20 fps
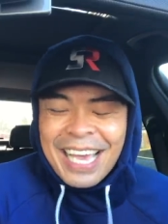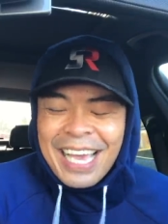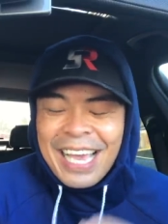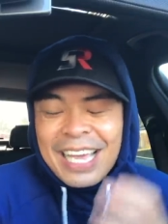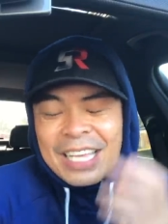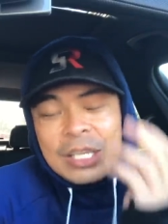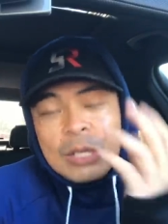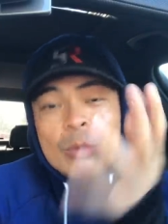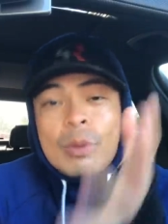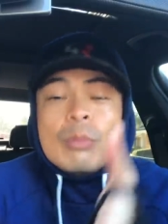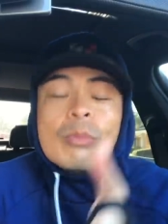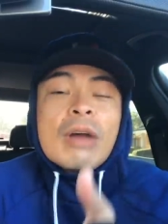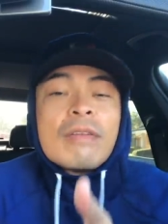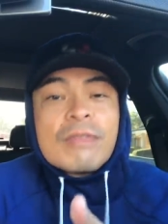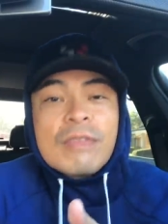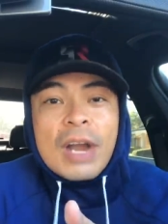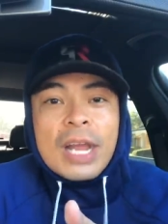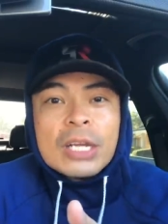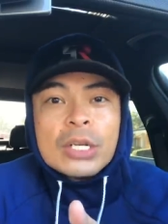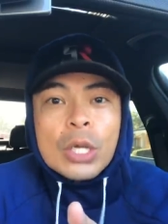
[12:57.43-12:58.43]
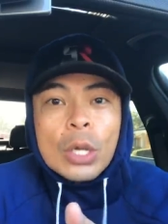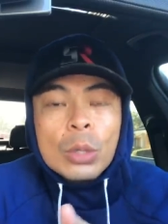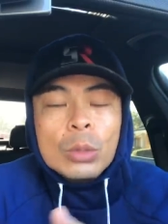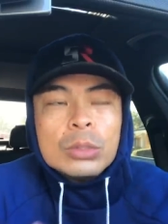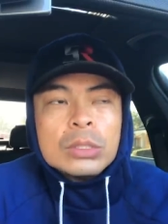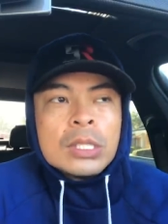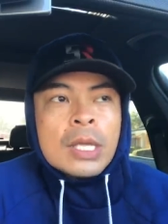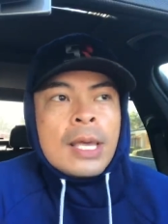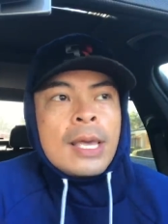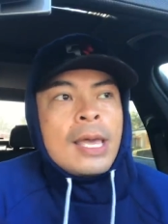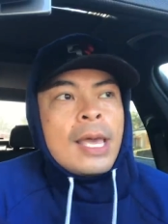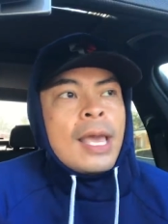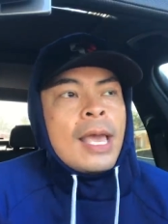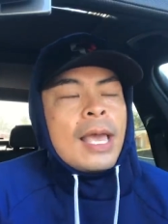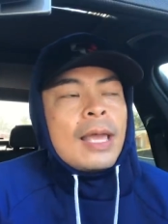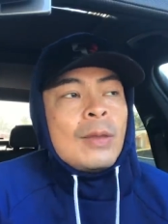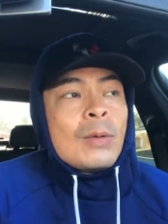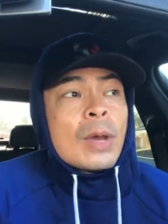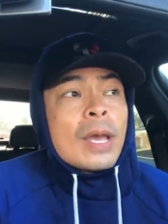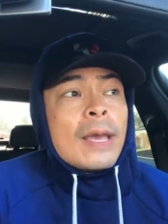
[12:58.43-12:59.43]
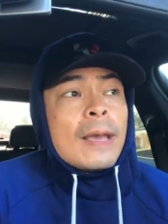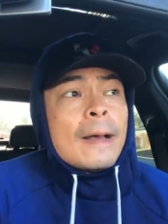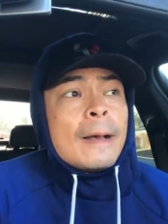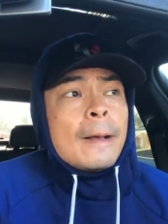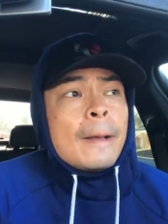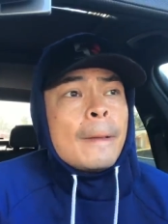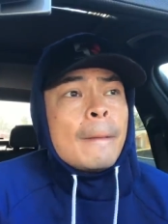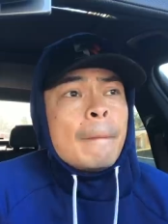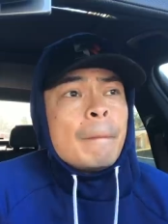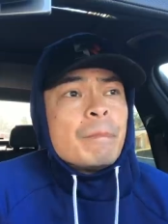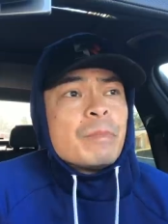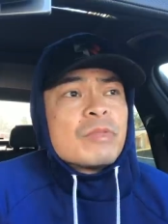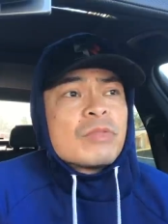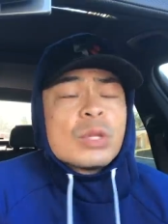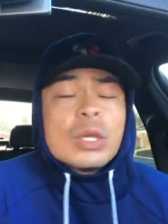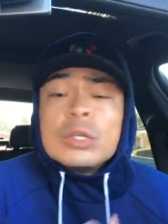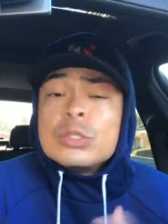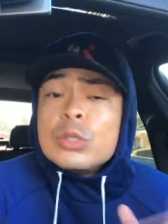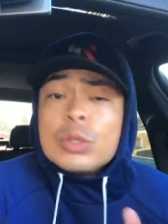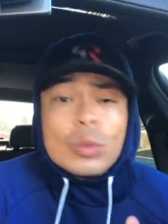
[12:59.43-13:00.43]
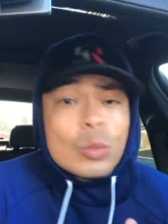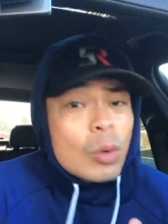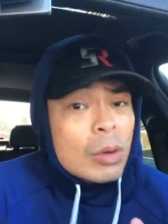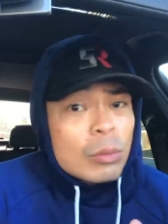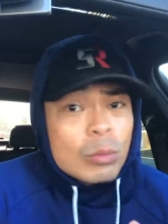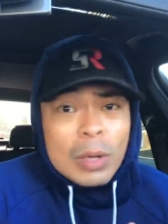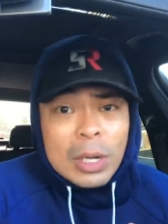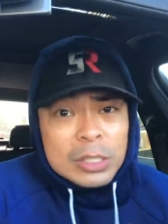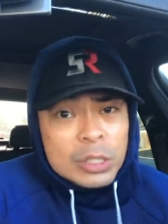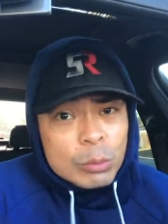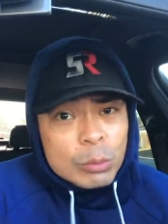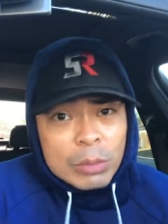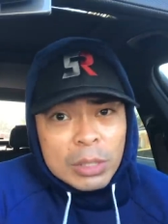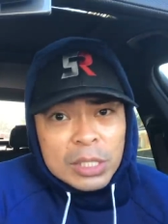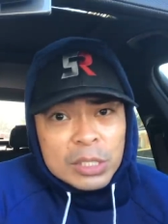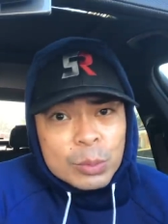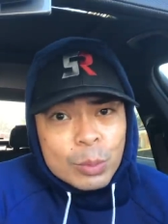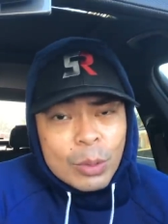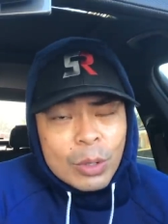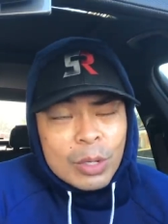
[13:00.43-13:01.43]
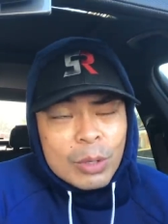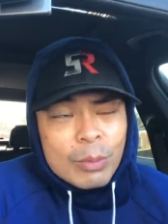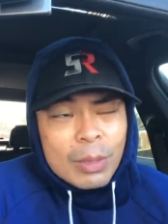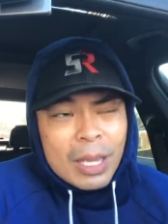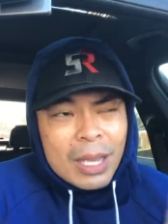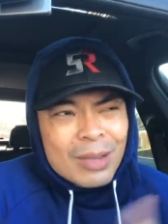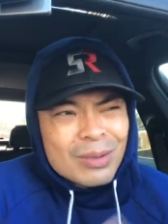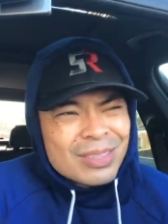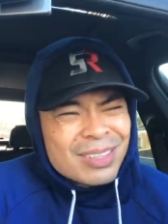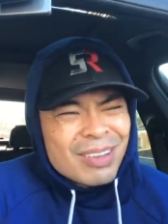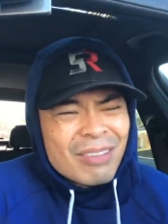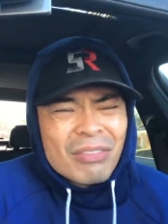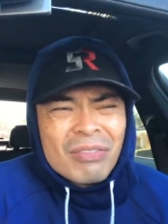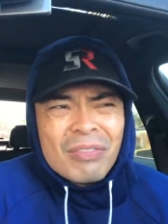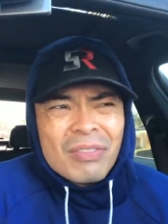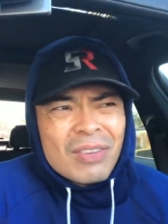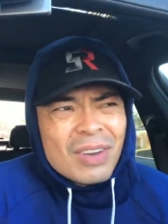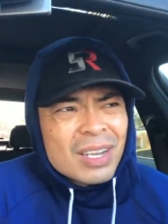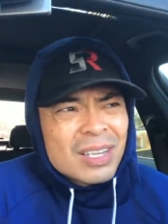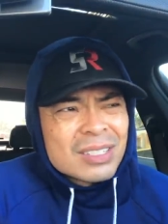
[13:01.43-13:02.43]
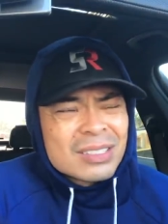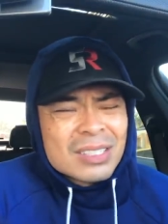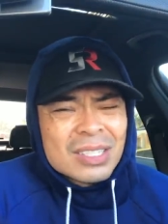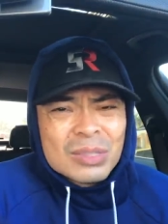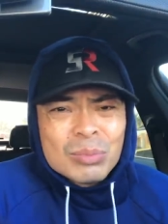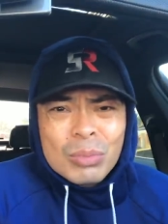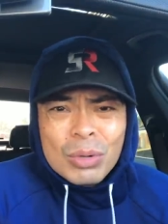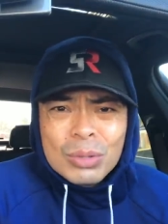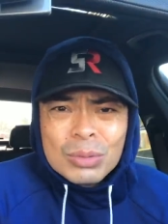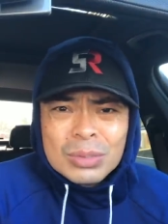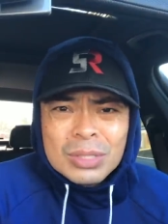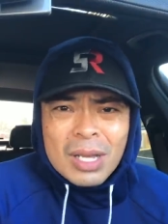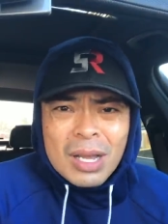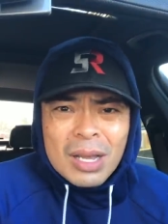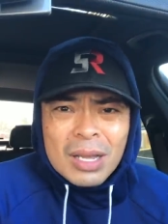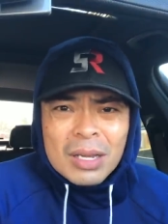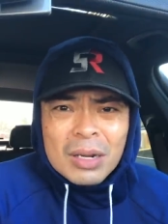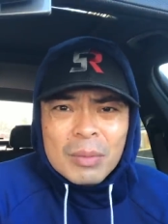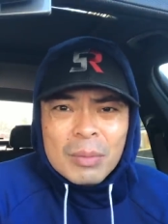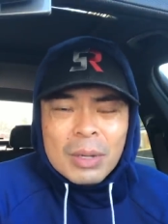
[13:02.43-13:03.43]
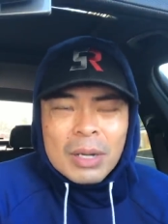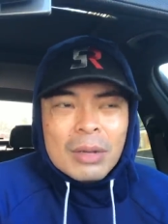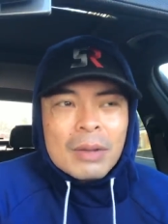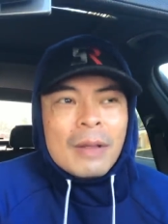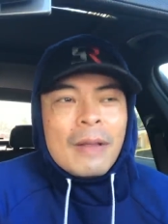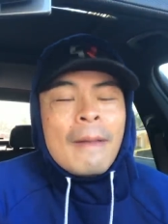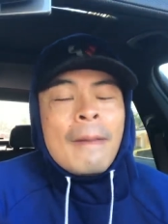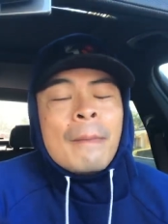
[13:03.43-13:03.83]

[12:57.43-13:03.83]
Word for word: And you be my Frank Dukes. Anyway, um, for those of you who aren't watching Bloodsport, you'd be like, what the fuck is this bro talking about?